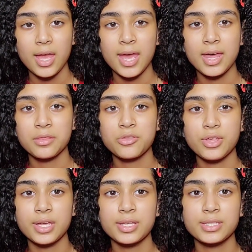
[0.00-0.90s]
And the
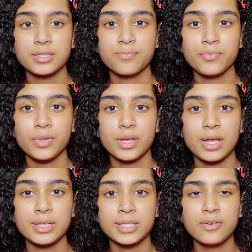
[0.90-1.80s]
thing is,
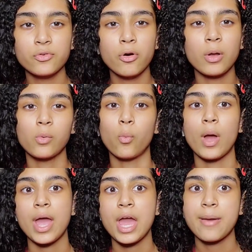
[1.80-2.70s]
instead of going
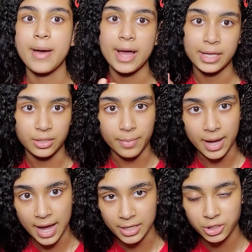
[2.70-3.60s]
way back in the
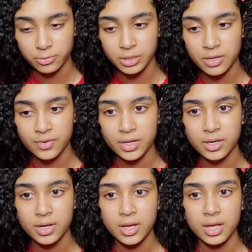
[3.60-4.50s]
past or whatever,
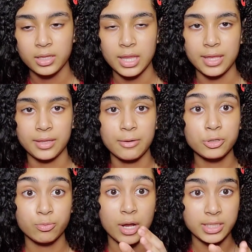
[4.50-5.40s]
like it was
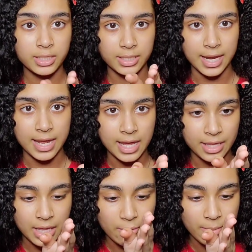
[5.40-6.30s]
present day and
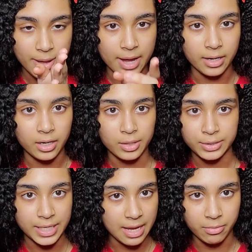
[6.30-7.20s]
they went back a
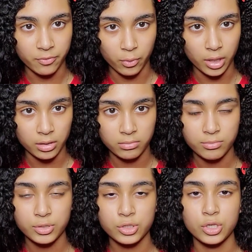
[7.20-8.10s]
day before.
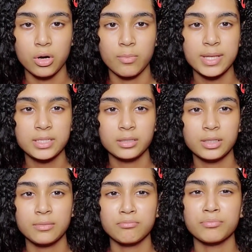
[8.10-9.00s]
So
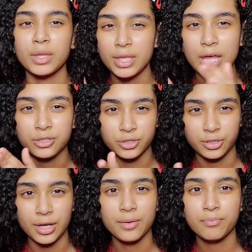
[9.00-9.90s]
basically
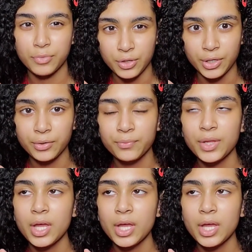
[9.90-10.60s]
yesterday, you know?